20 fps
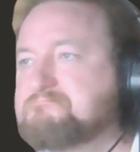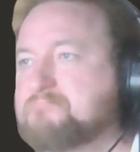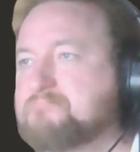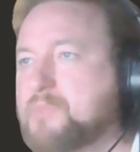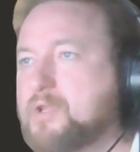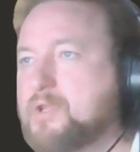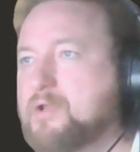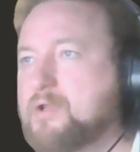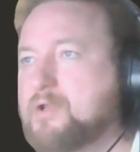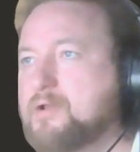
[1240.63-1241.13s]

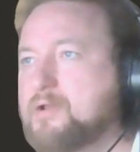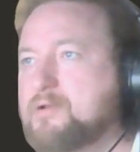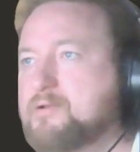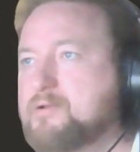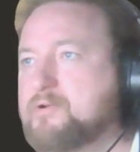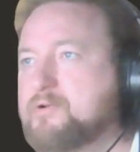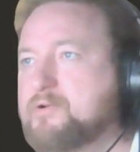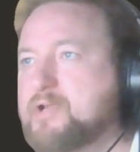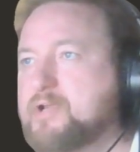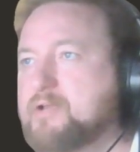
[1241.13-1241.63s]
And their
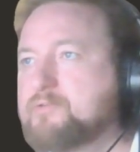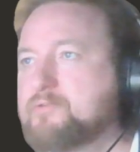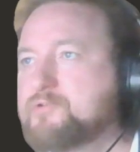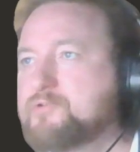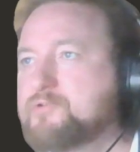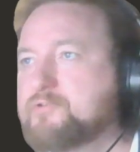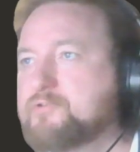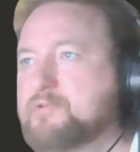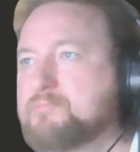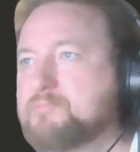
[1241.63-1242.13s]
king's
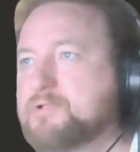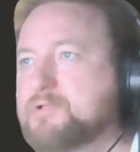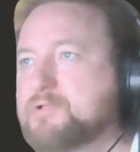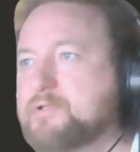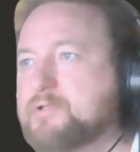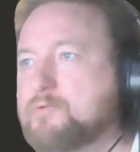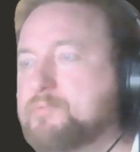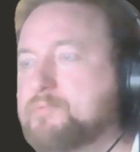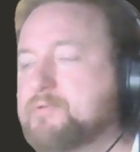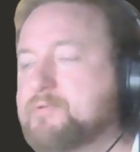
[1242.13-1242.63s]
just completely
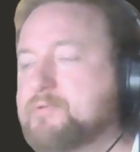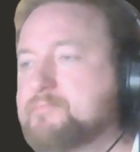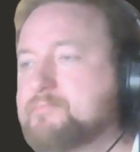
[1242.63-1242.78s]
open.